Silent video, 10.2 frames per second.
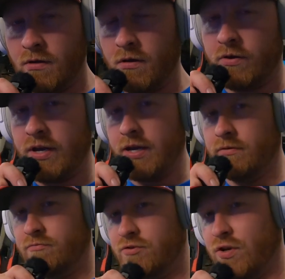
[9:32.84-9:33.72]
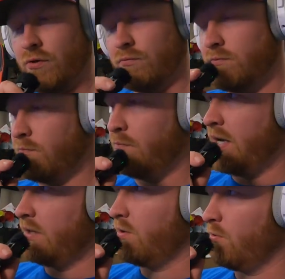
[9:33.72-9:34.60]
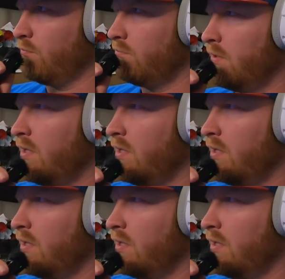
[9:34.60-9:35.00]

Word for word: Okay, so made it home.